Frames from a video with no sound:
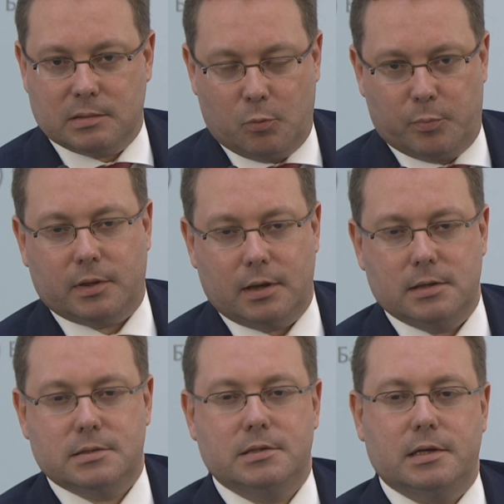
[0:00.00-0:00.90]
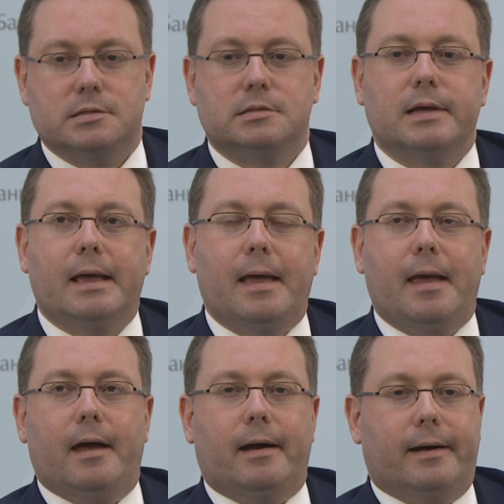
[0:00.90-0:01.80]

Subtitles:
are 4 musicians that are trying